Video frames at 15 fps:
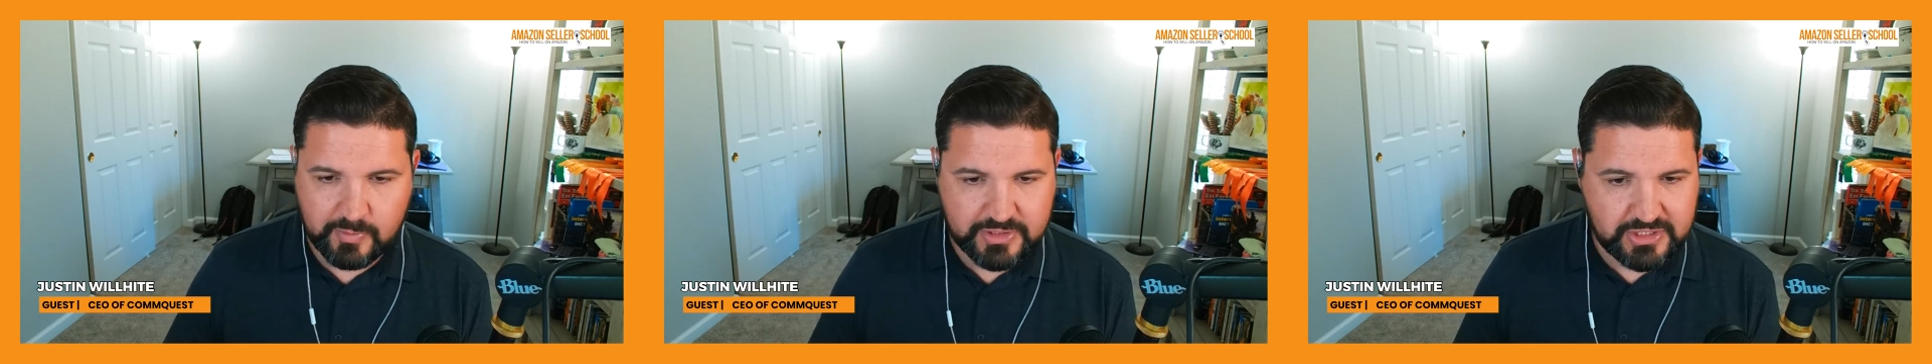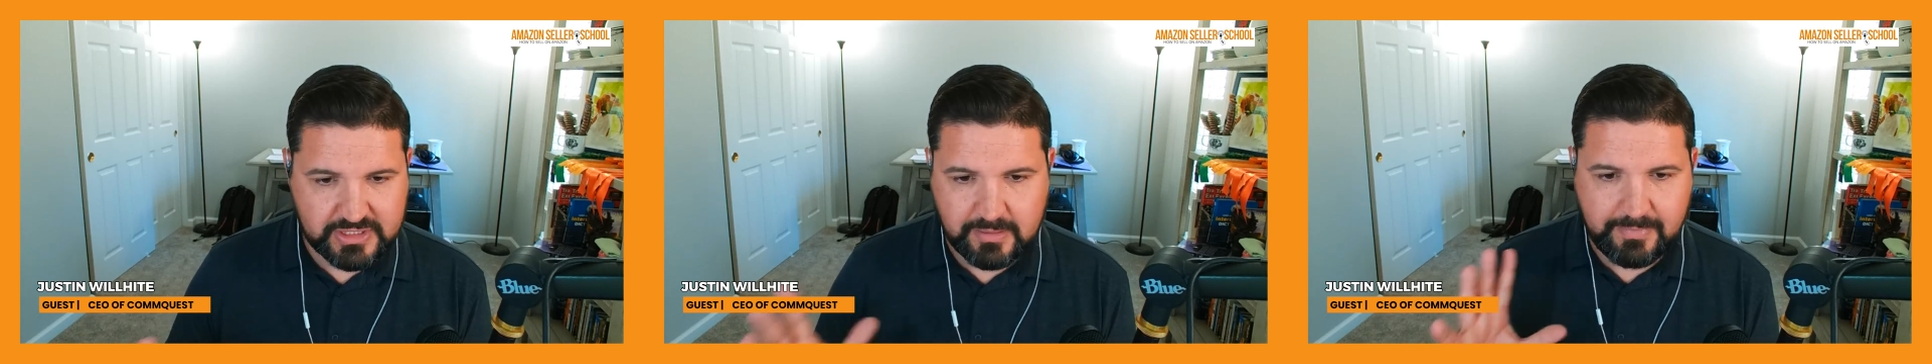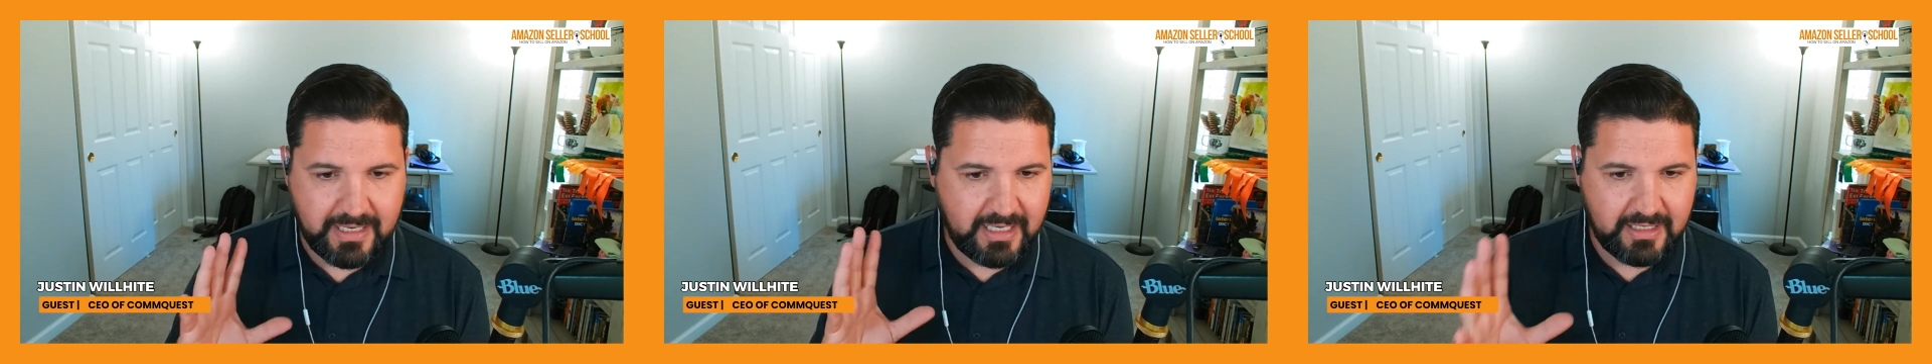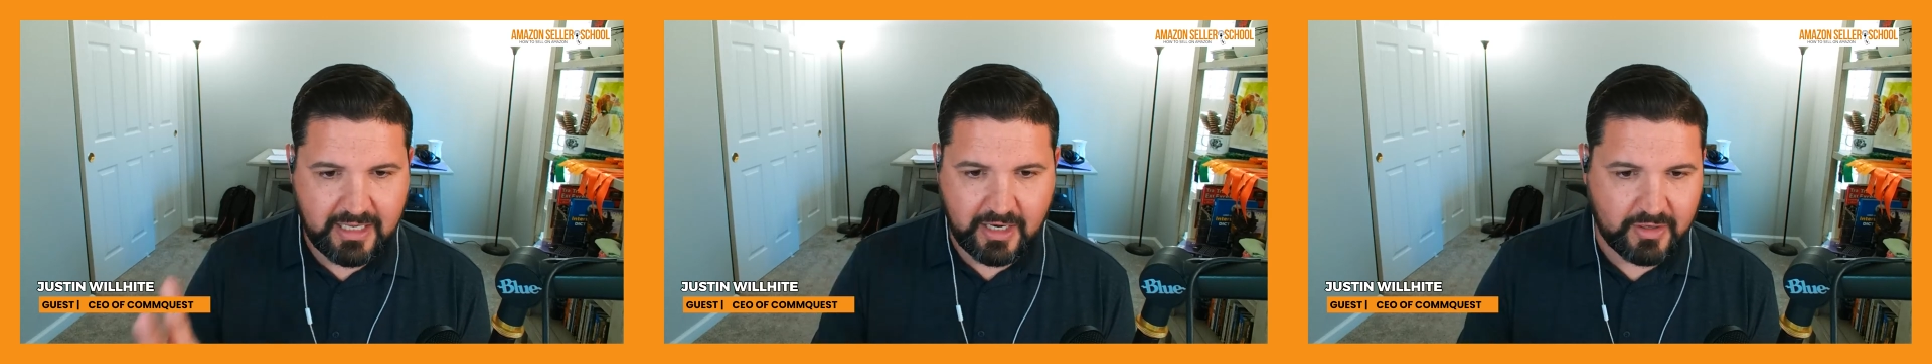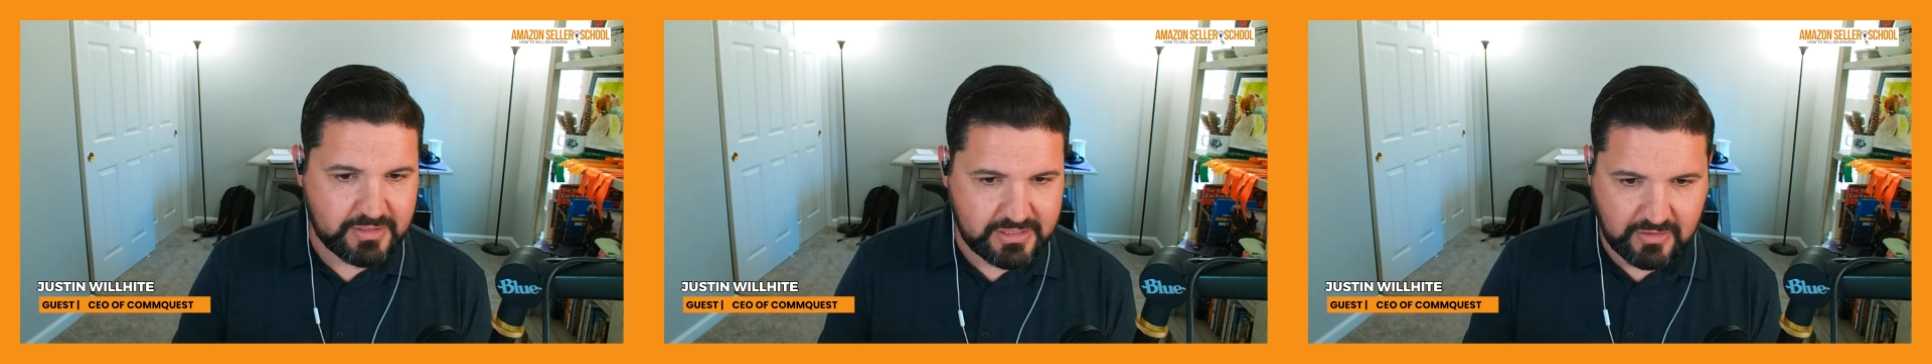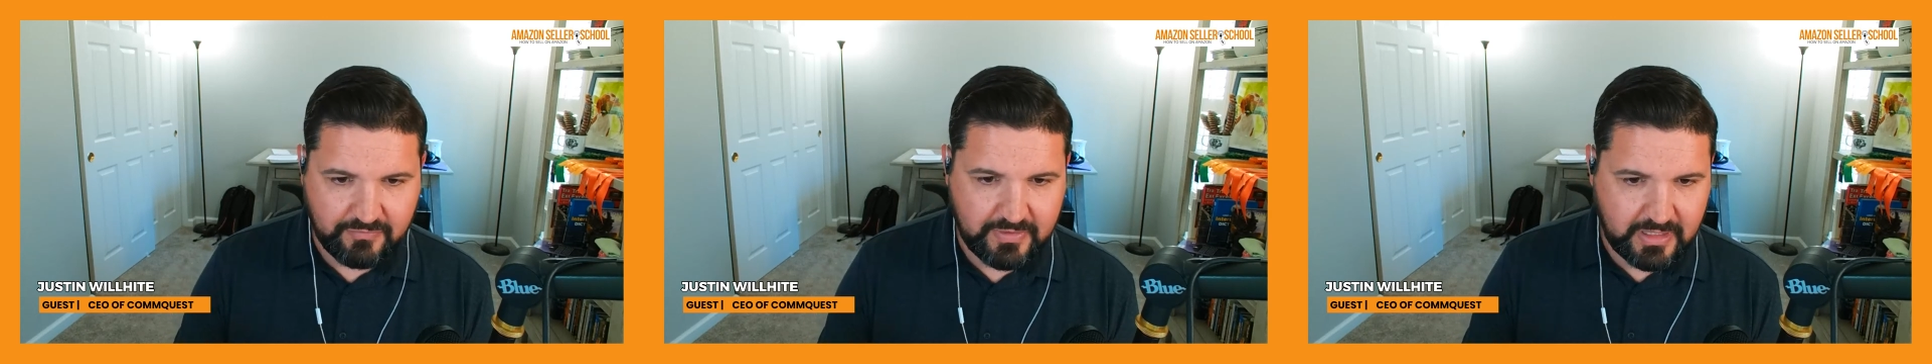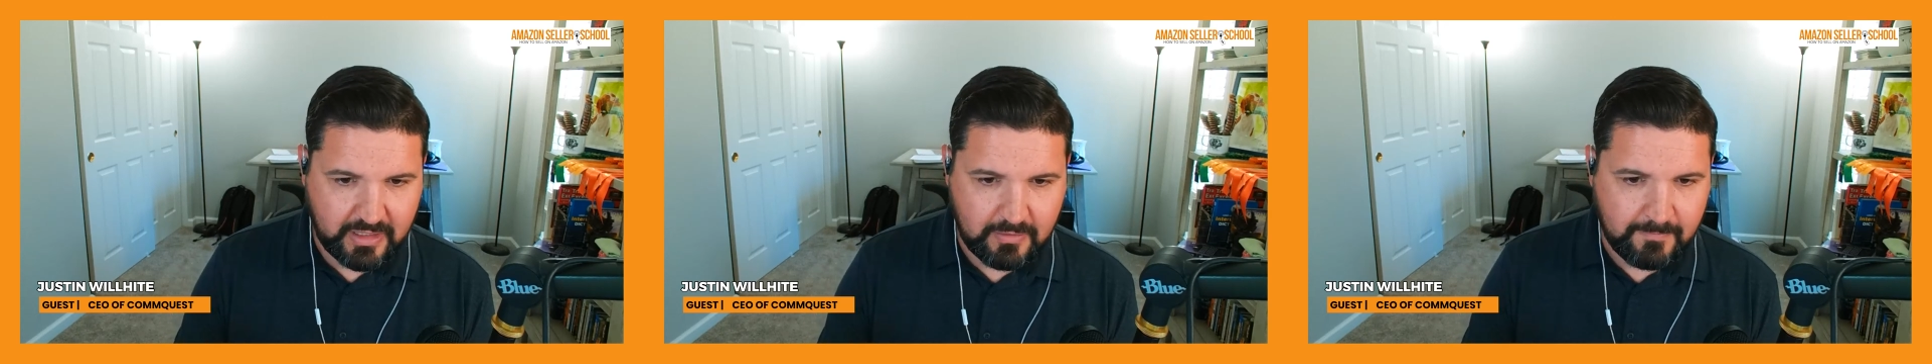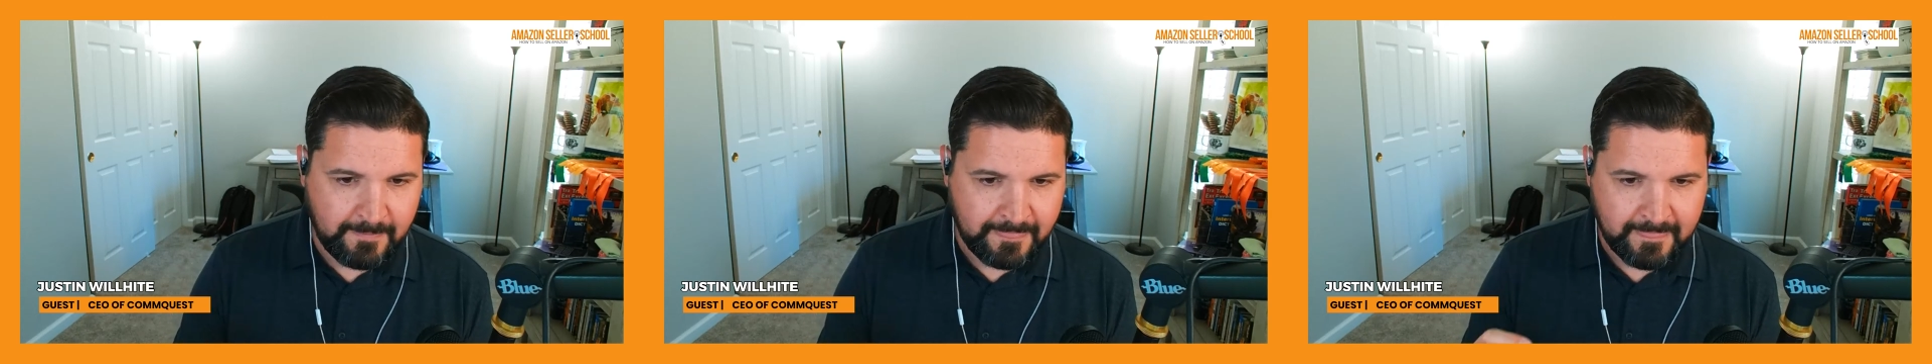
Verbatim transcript: which is the main carousel video.